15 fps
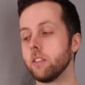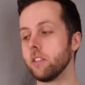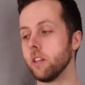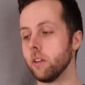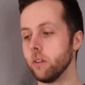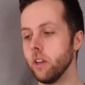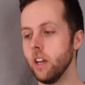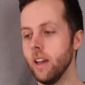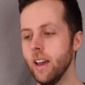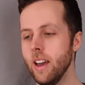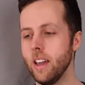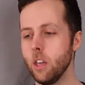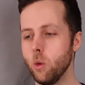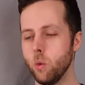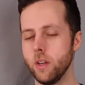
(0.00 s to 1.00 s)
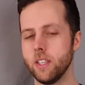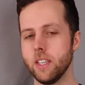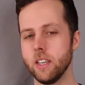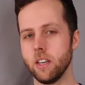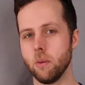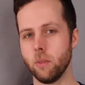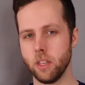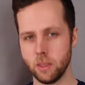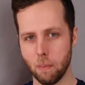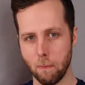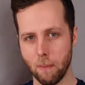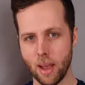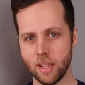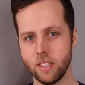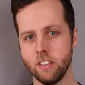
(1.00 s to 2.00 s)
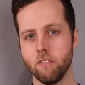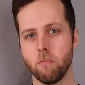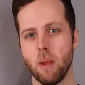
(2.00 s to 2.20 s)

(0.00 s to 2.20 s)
So you always end up with these massive